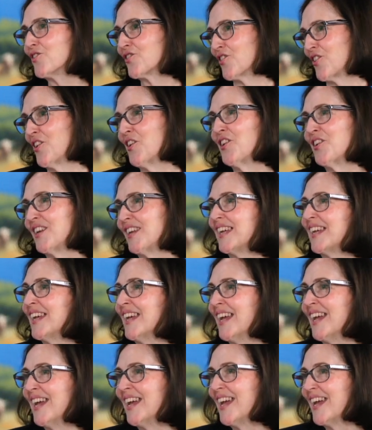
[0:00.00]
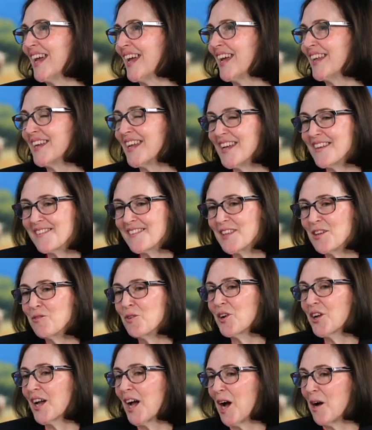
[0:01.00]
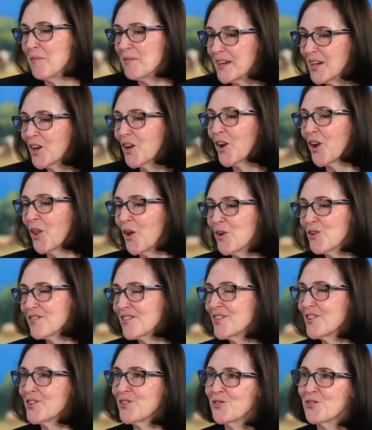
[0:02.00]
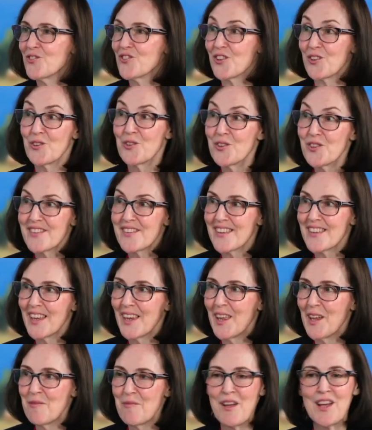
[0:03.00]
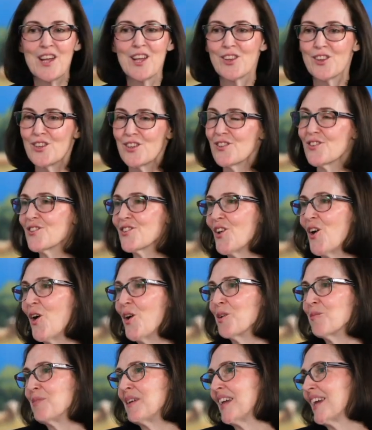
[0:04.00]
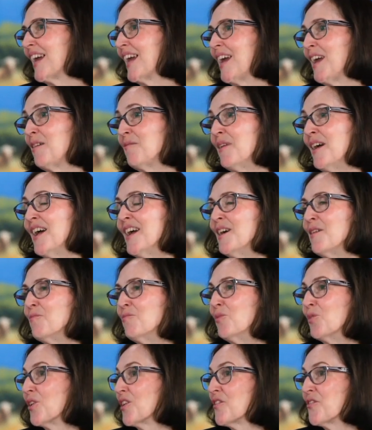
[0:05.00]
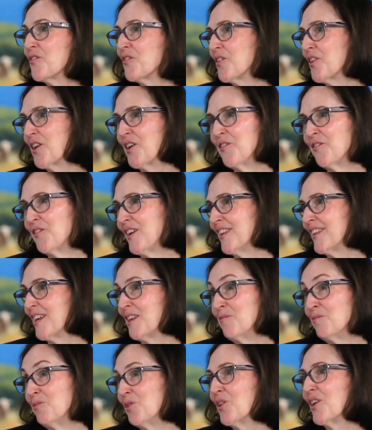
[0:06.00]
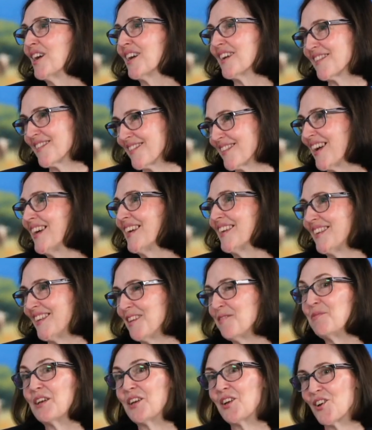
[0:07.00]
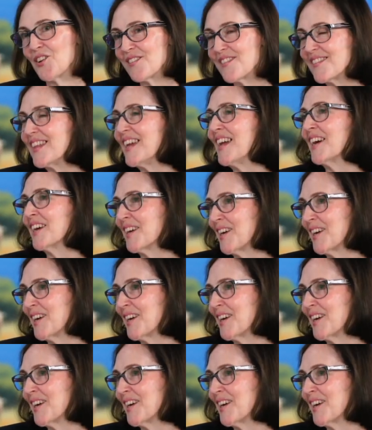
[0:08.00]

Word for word: journey and as they were coming closer to Jerusalem, the song became more fervent and more excited because they are